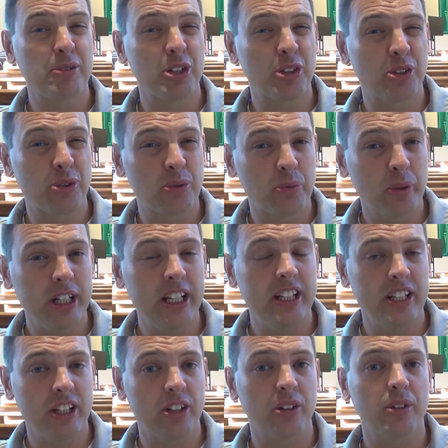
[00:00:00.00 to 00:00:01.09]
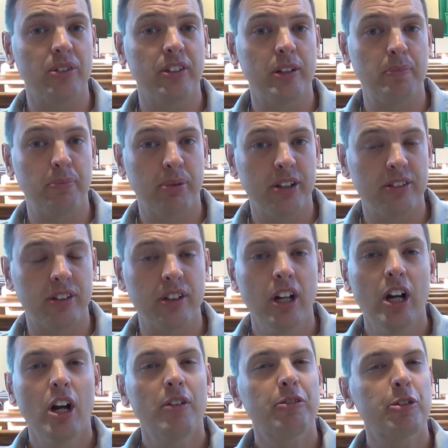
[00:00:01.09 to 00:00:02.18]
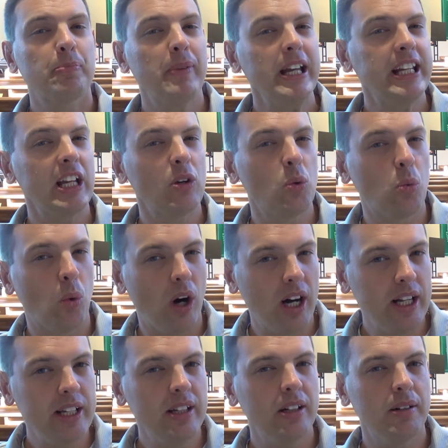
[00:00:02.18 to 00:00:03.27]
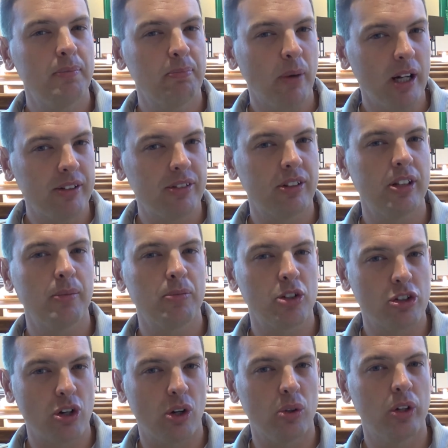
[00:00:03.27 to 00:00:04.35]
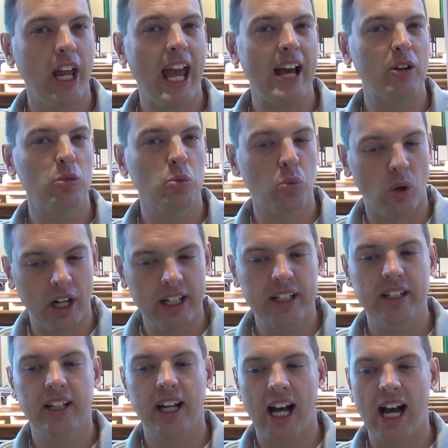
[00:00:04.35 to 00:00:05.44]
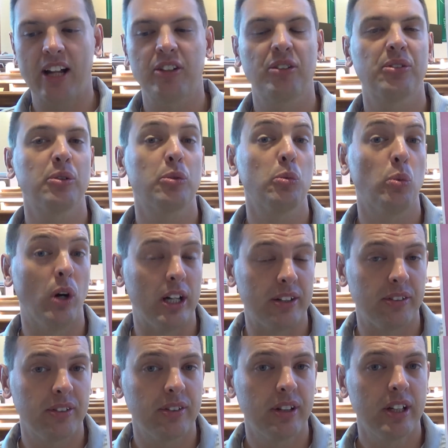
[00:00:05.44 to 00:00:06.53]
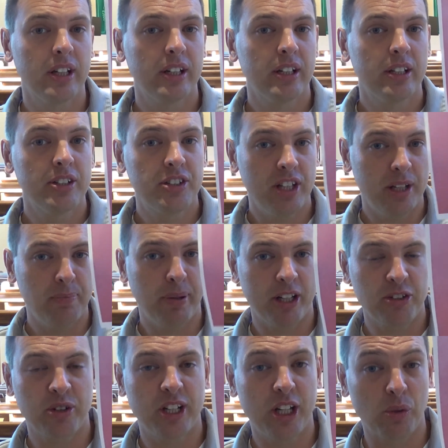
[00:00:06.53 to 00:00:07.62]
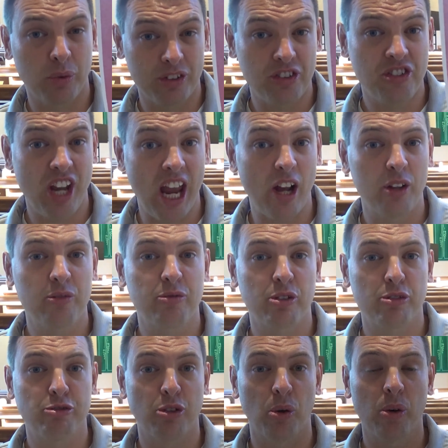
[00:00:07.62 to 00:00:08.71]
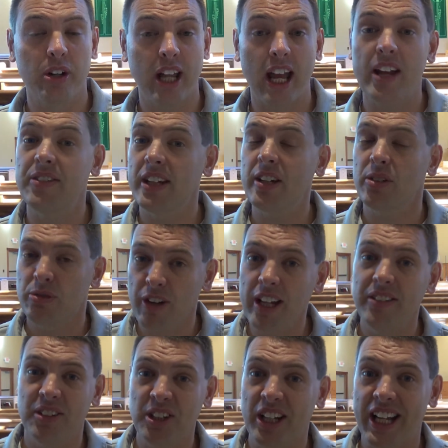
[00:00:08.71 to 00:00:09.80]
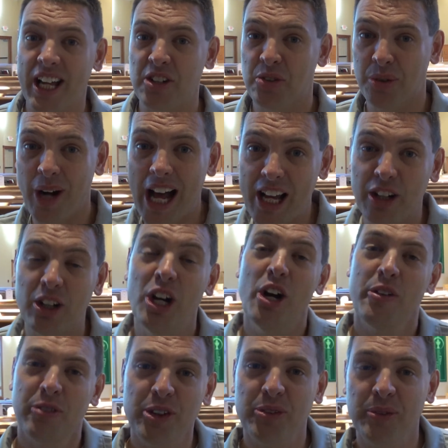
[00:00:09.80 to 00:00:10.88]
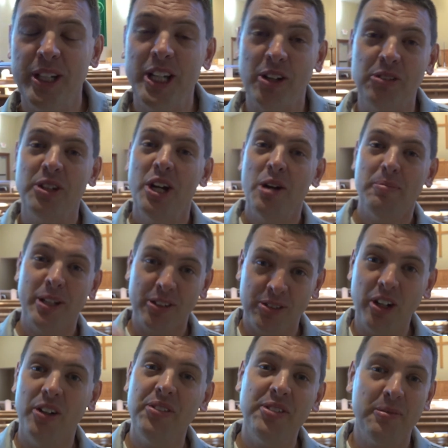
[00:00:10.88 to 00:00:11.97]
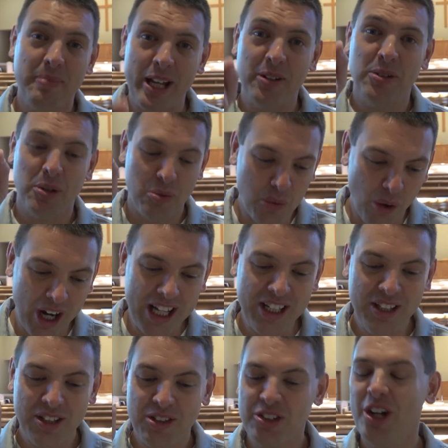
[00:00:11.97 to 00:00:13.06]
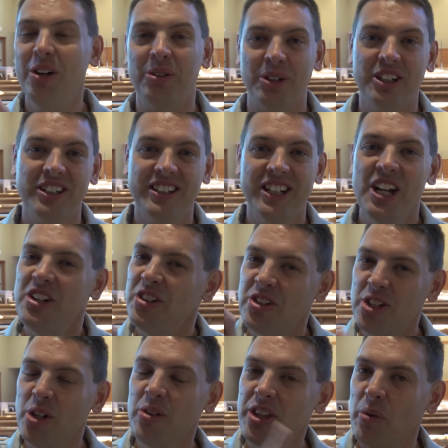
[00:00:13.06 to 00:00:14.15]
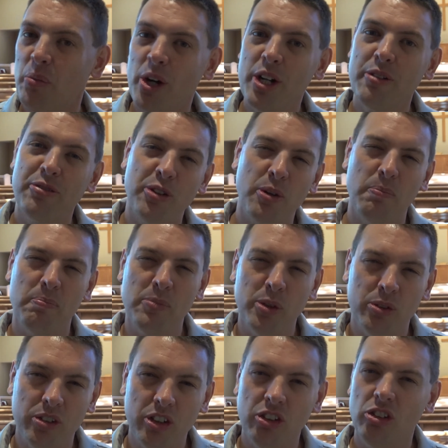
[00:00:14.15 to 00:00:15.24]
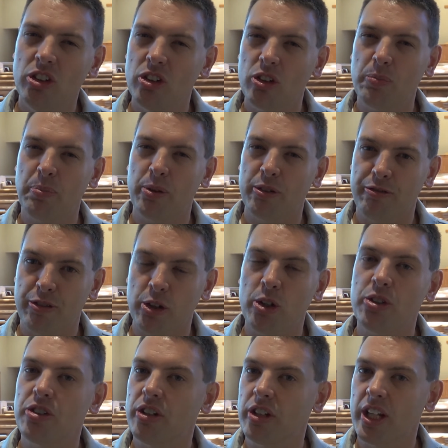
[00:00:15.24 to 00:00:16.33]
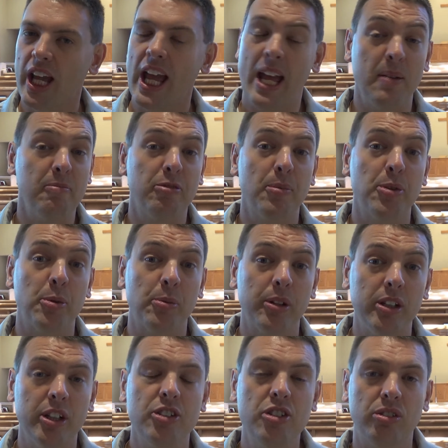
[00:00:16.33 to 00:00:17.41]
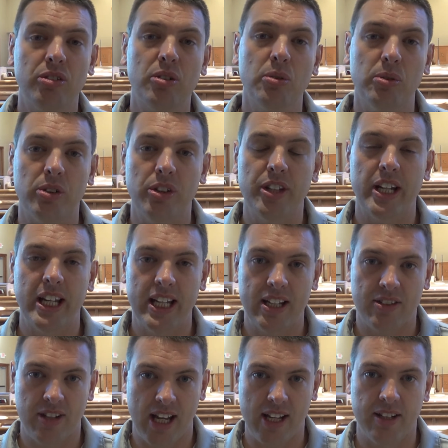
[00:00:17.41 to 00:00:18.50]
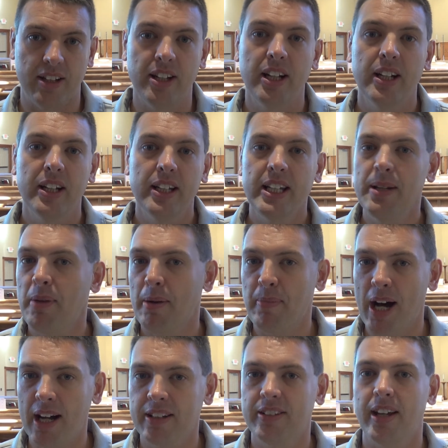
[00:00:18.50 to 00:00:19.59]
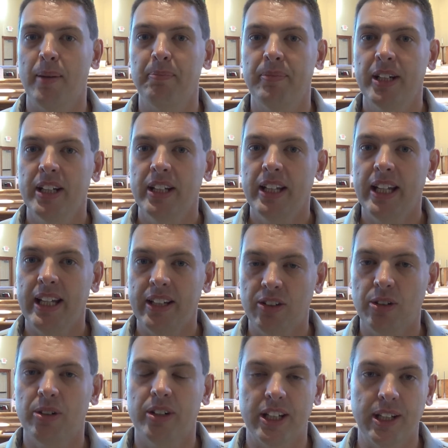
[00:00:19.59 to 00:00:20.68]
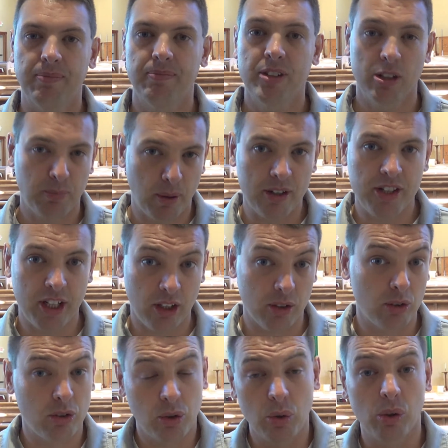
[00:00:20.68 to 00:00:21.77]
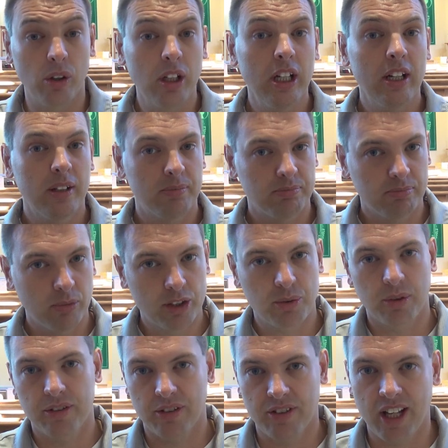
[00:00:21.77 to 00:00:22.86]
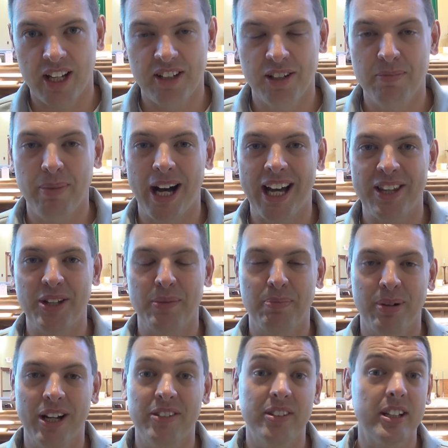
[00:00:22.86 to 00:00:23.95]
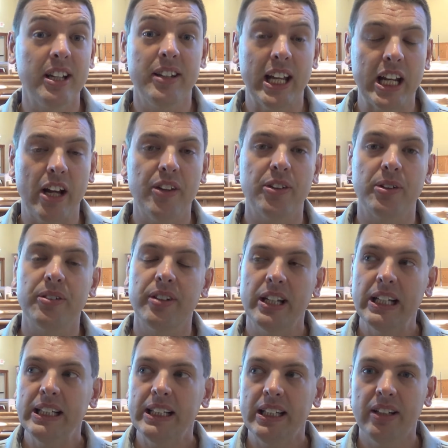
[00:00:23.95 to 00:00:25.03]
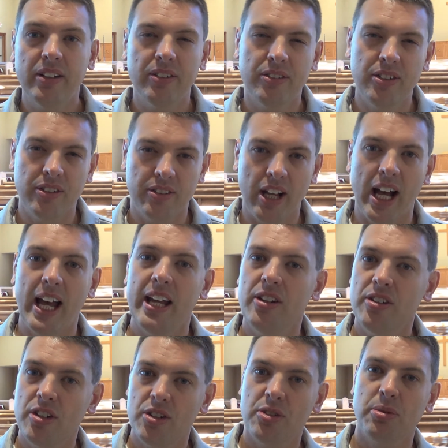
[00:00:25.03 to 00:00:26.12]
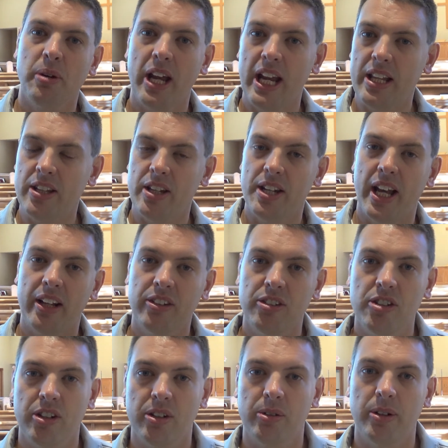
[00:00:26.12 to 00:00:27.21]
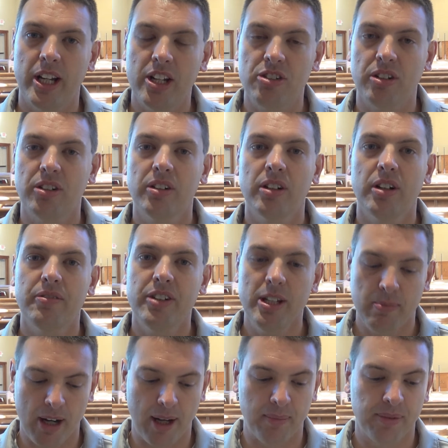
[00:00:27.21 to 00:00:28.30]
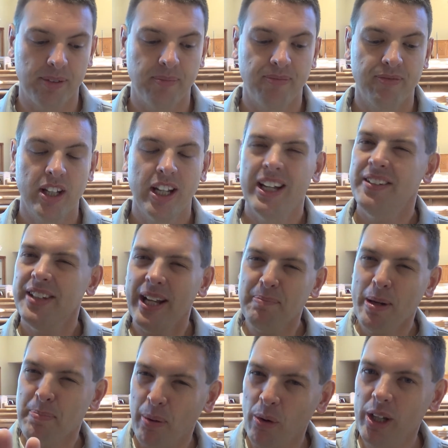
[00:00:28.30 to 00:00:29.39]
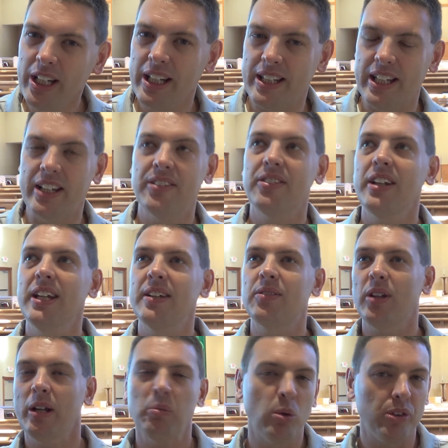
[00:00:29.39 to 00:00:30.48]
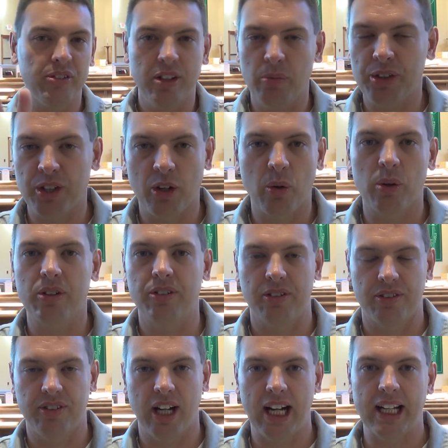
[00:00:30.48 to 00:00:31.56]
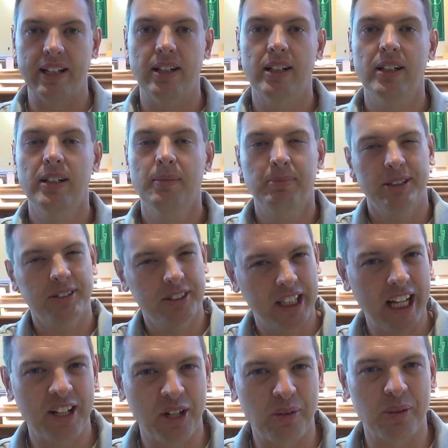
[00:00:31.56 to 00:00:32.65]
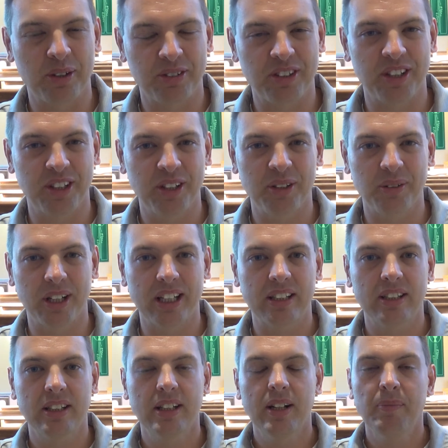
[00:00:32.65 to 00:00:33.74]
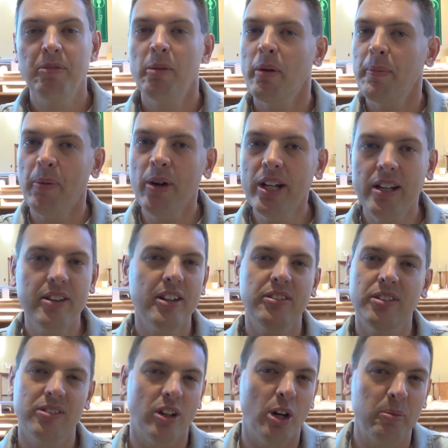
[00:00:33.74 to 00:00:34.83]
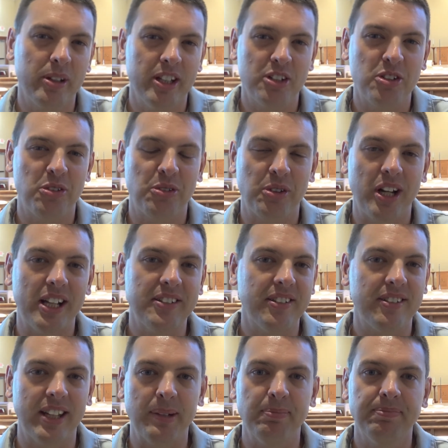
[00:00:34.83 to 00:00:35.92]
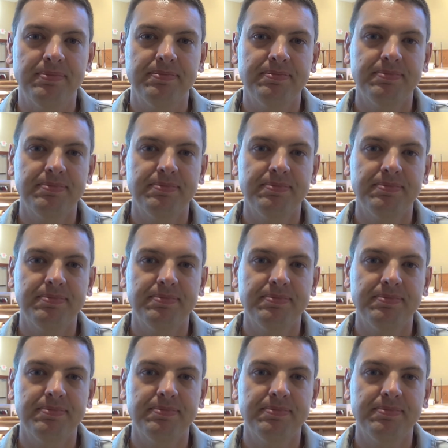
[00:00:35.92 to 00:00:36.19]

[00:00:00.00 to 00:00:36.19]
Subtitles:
to 3 years in prison for making one Muslim joke at one concert once. She, pictured here, was jailed for 4 days and is facing again trial for 3 years because Golson made one joke. She joked that one of her musicians' perversion came from the religious school that he attended, Imam Hatep, in Turkey. This particular school, which was attended by their president and others, is designed to train the next generation of imams. See, my point in this is, and we'll see what the courts decide, but you kind of know where it's going to go, right? My point in this is all religions are not the same.